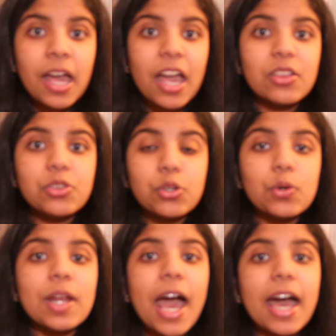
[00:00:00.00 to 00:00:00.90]
and
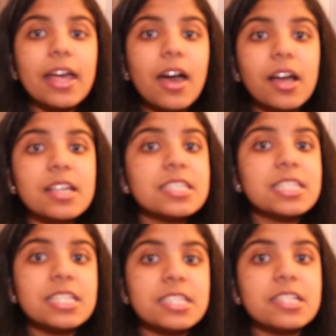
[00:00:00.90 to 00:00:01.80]
do it at a
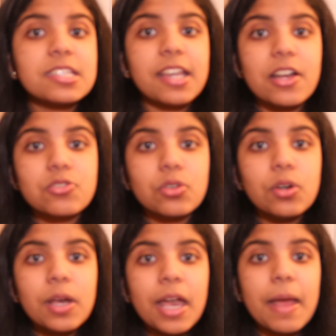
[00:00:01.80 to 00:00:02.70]
consistent
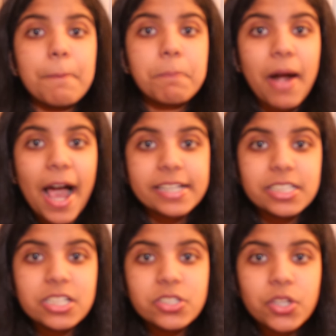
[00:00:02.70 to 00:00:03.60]
schedule and
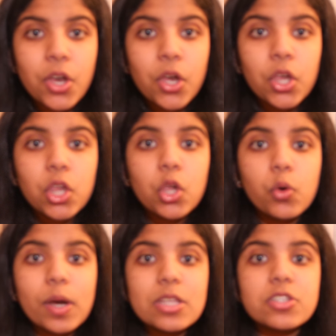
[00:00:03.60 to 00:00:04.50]
practice,
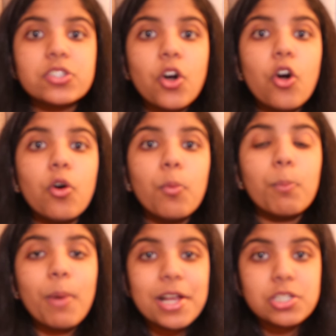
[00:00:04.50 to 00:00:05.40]
you'll get so
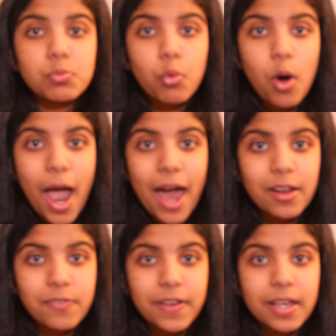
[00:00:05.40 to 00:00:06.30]
much more
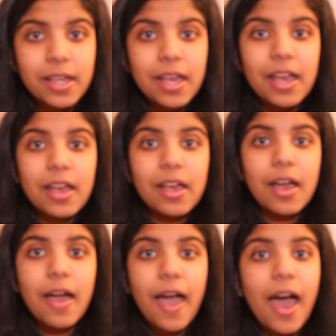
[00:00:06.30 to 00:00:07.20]
out of it,
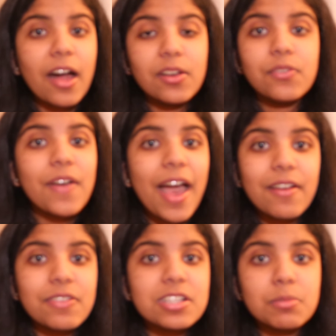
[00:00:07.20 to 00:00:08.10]
out of
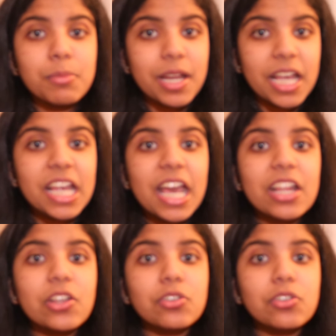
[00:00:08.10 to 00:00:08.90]
every minute and